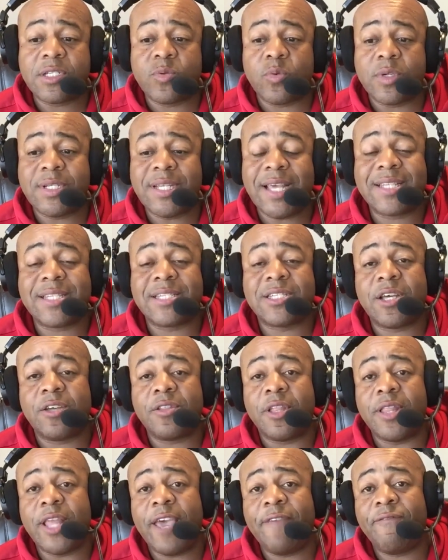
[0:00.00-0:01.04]
where Texas
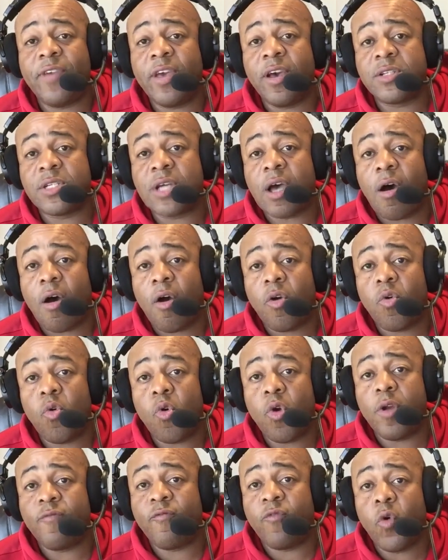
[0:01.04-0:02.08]
Southern they fell to
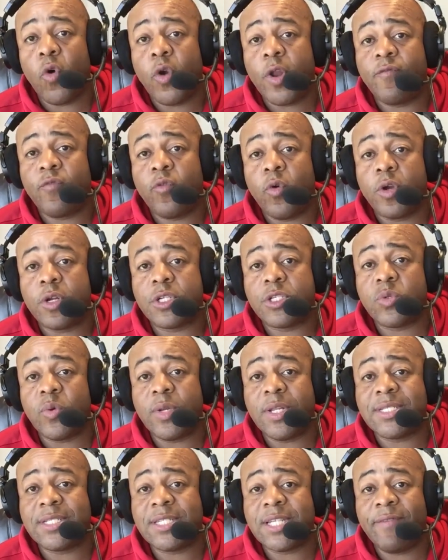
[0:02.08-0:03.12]
Alcorn 44 to
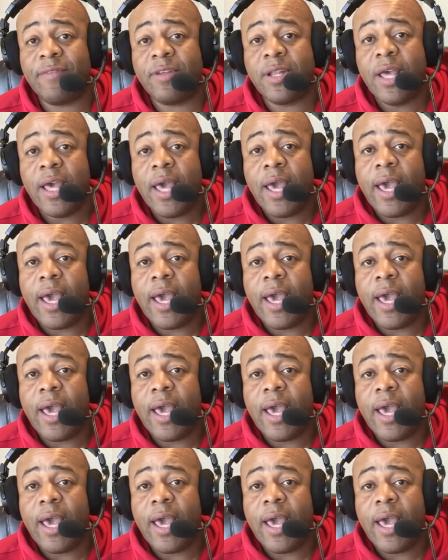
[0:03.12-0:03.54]
27,